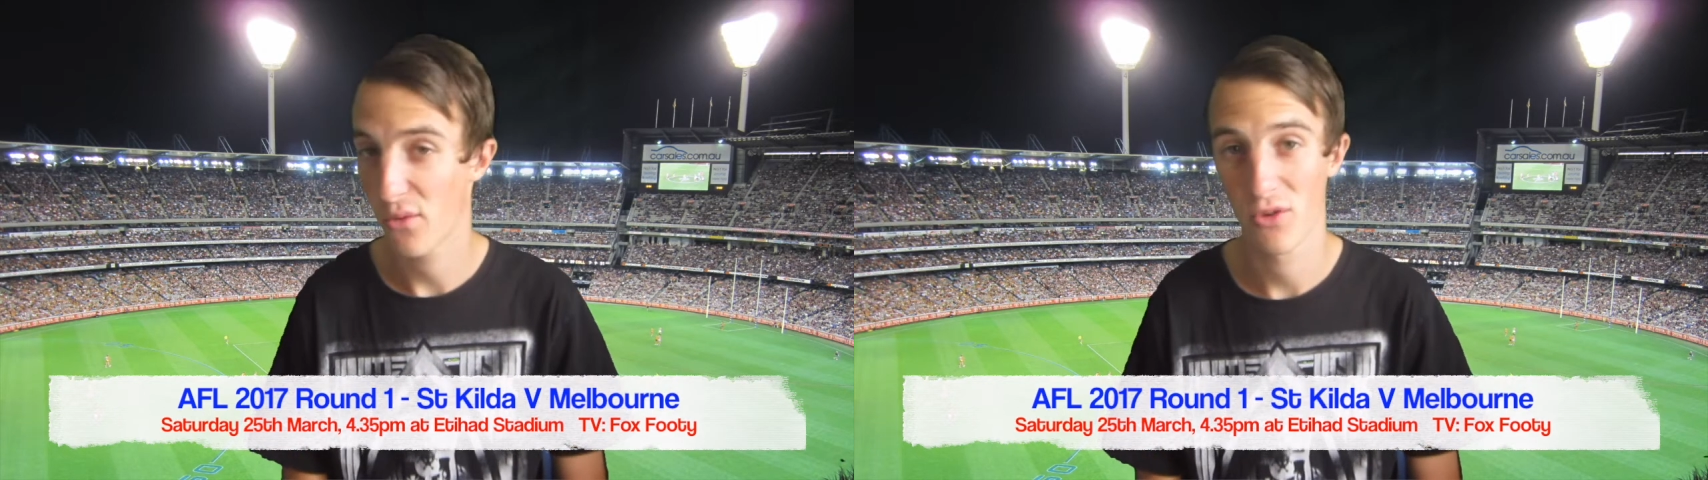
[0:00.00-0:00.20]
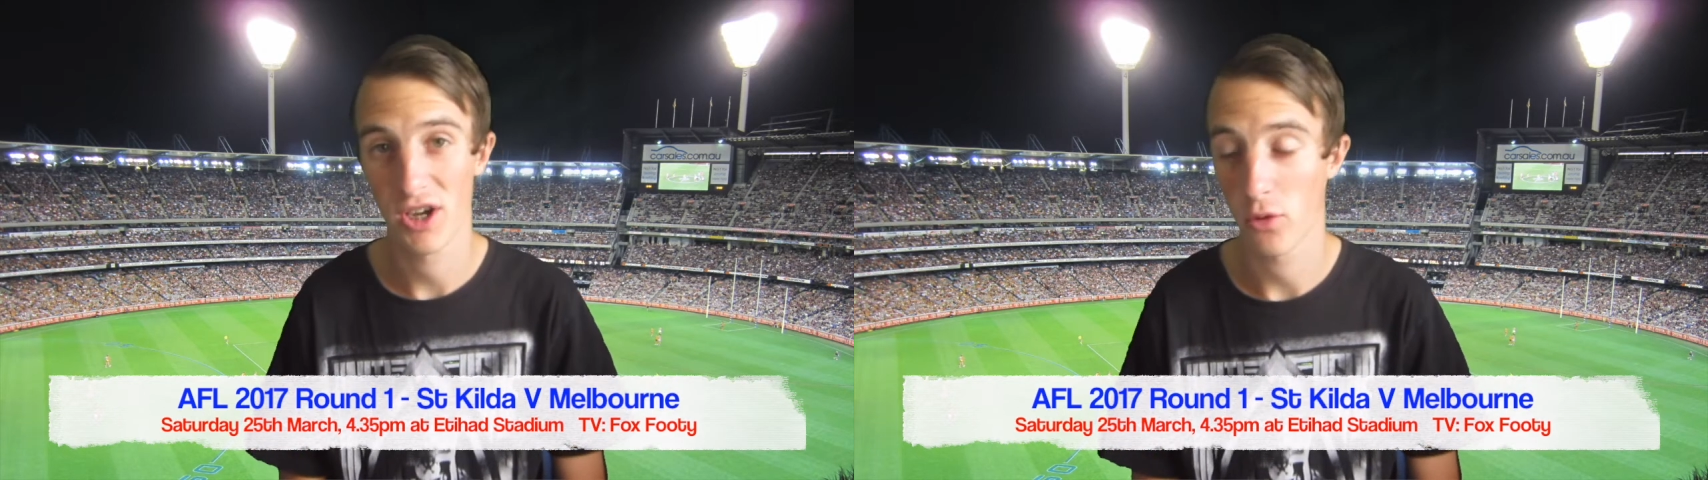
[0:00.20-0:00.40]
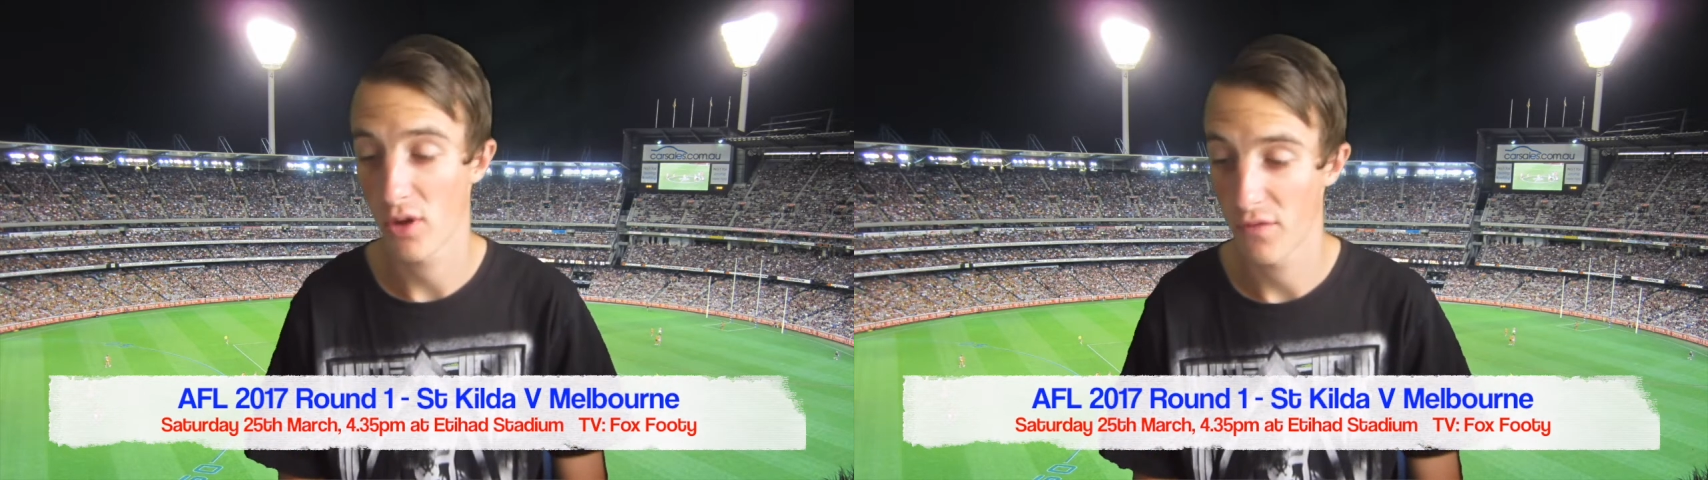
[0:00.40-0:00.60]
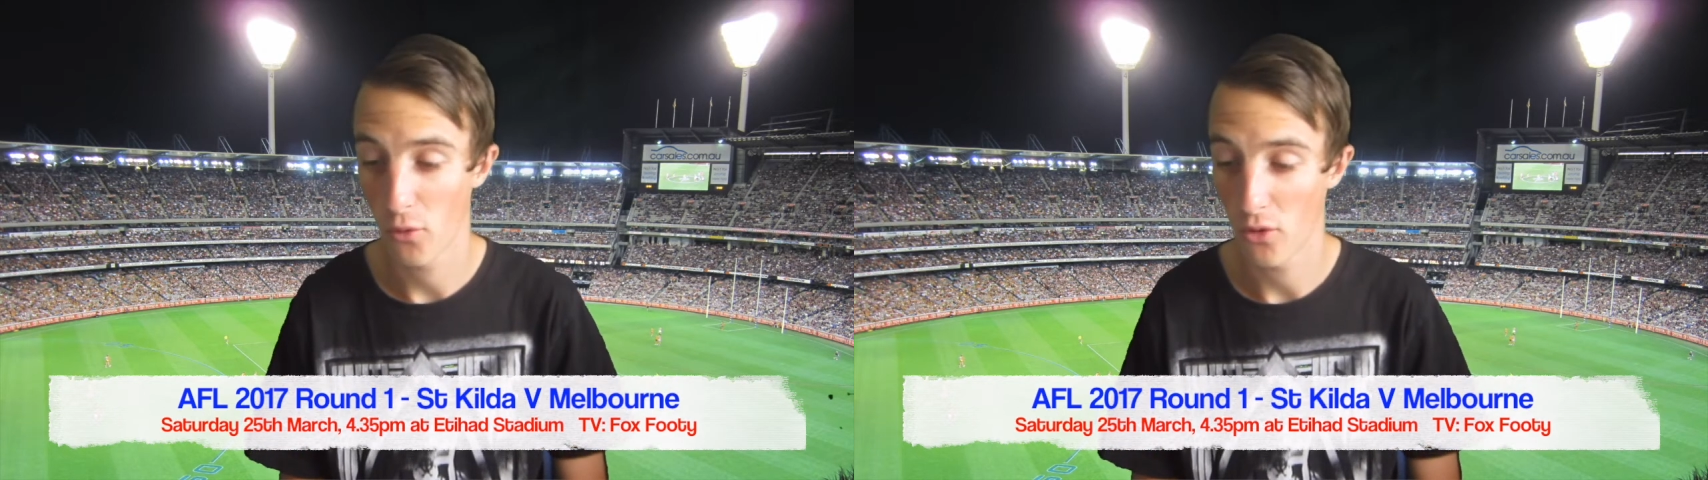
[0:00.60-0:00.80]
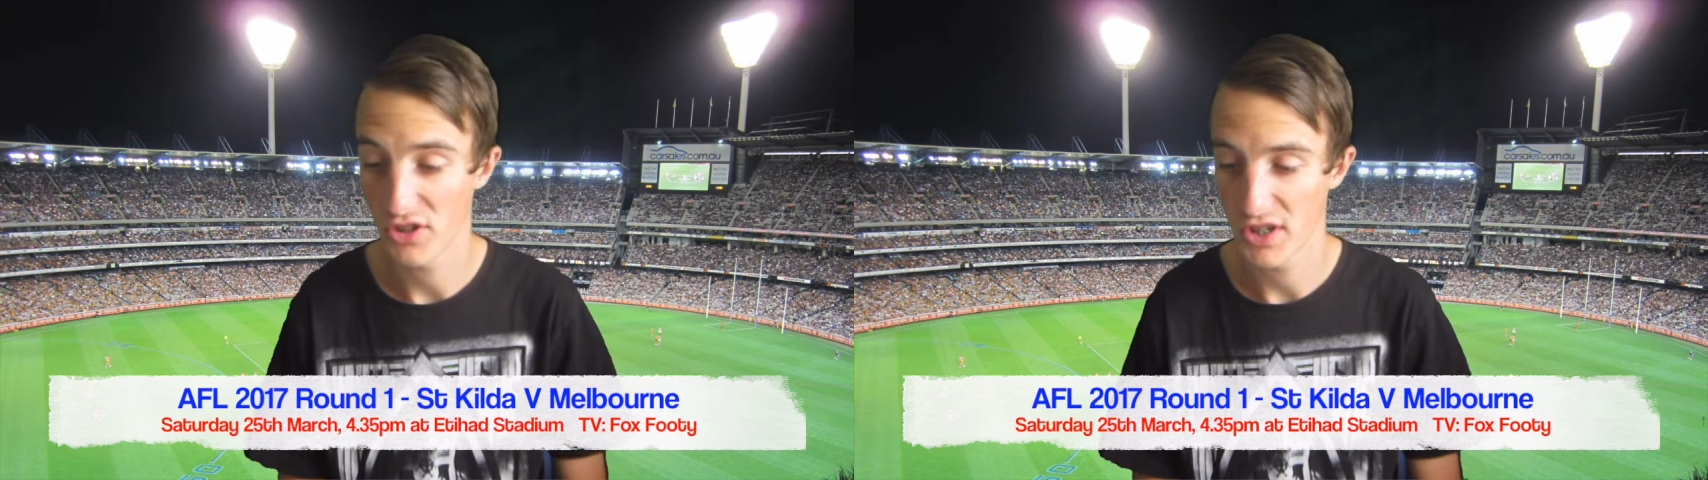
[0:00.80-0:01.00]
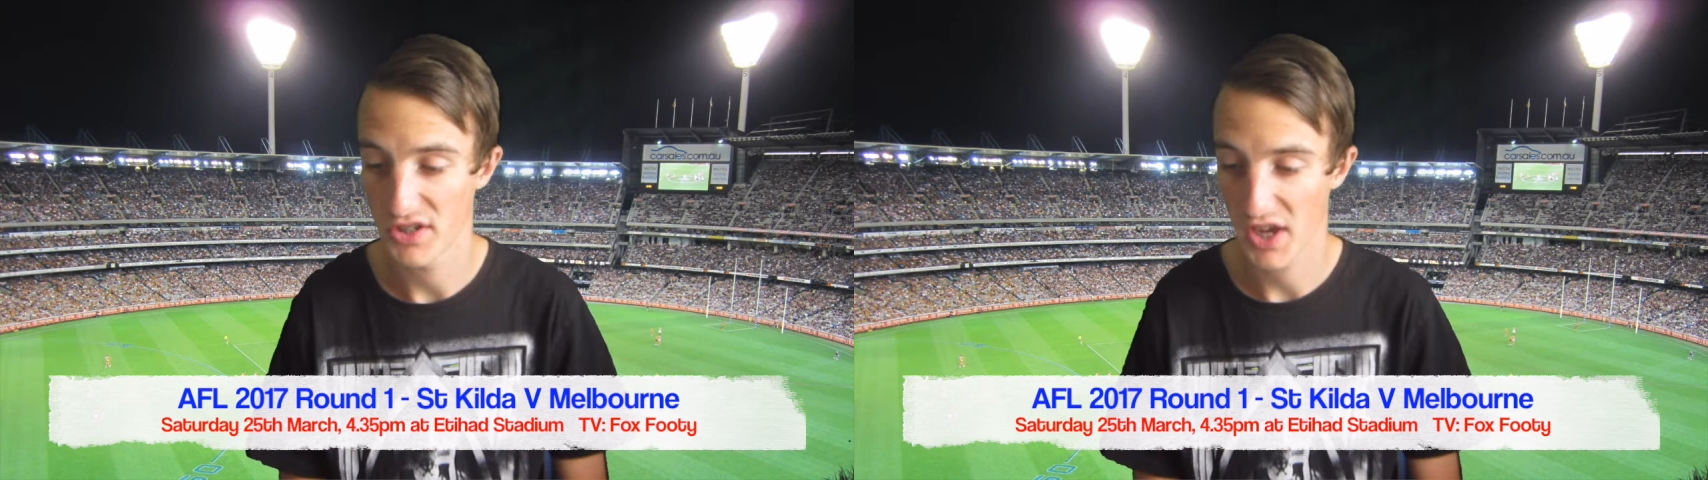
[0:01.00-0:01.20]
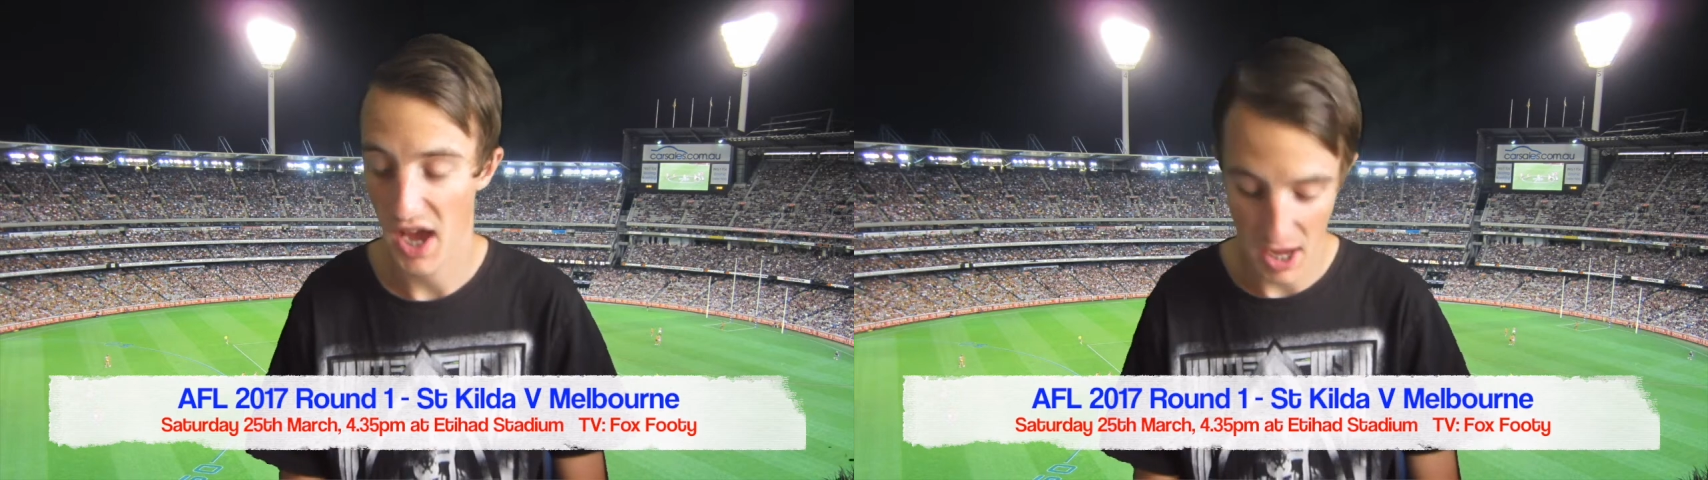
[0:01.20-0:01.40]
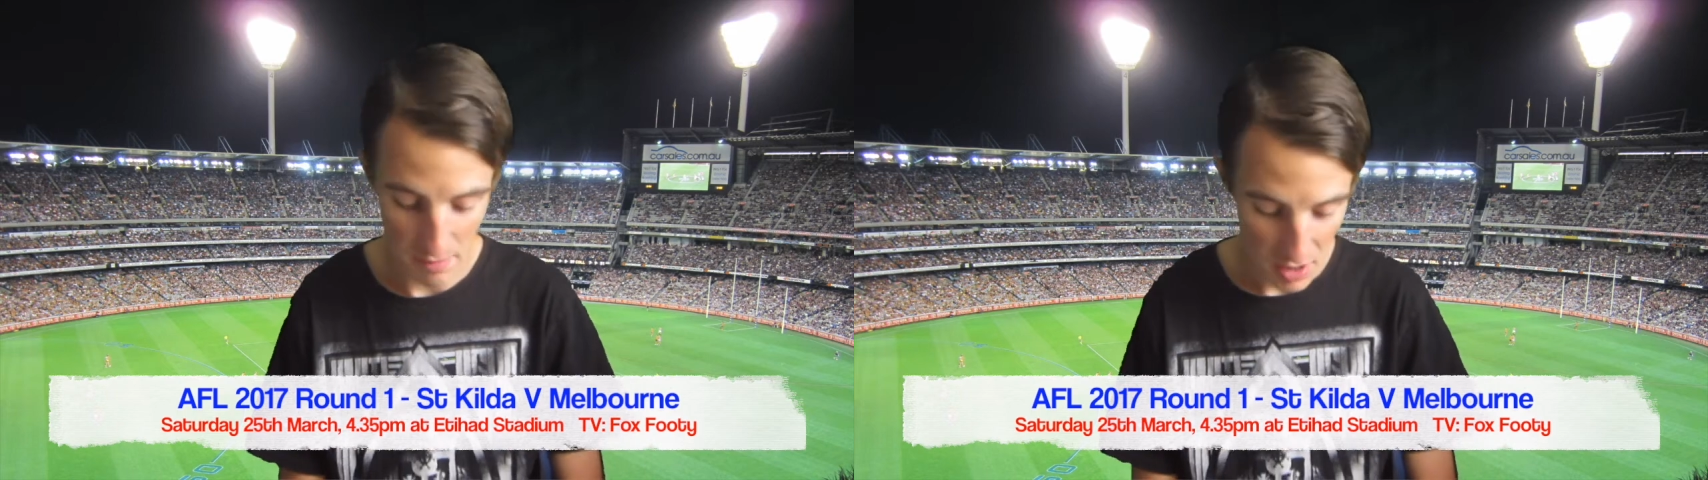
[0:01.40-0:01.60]
really looking forward to this
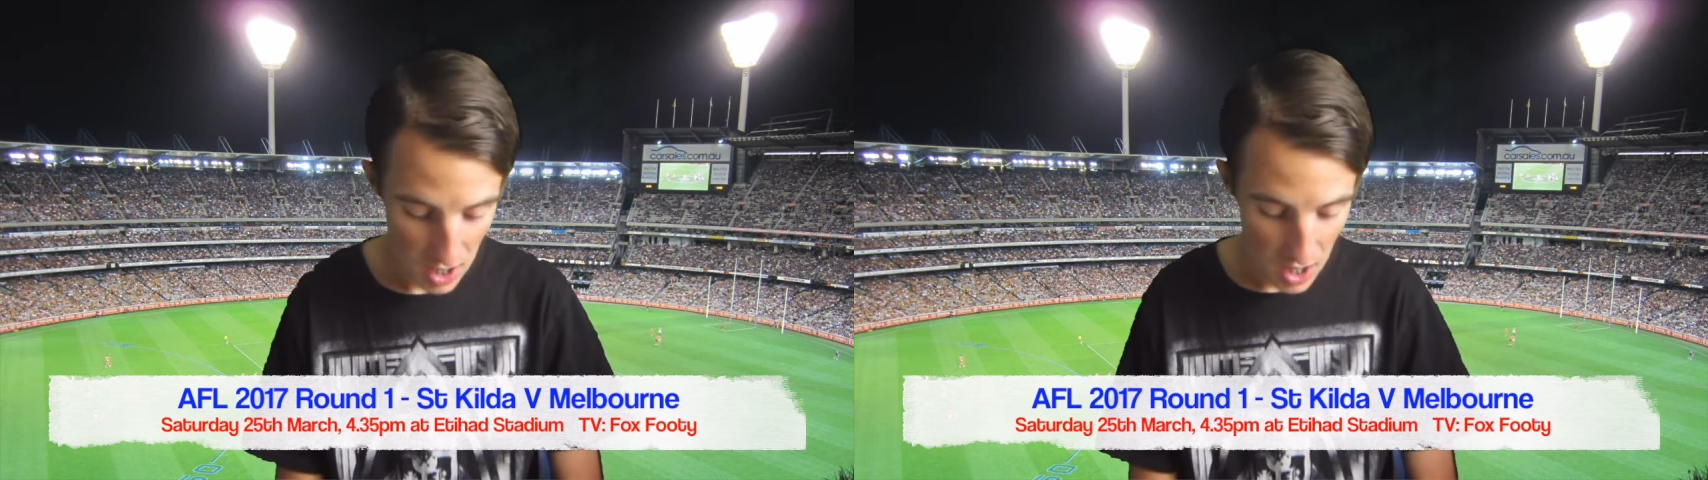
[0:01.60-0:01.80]
game.